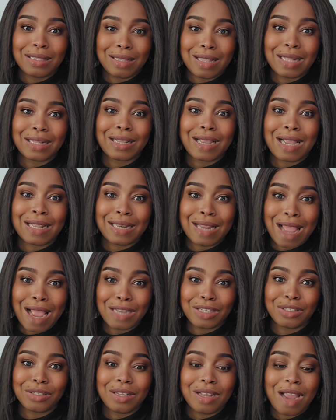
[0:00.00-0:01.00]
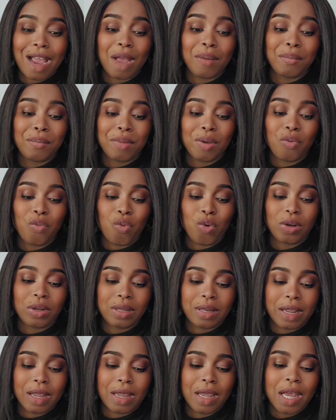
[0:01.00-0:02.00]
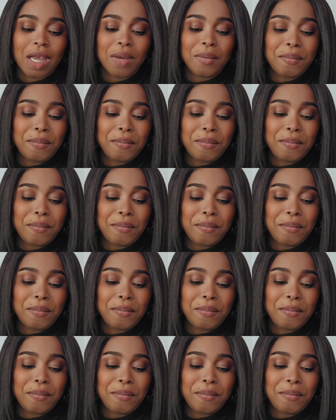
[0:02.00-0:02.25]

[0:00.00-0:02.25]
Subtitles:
that can actually harm me one day.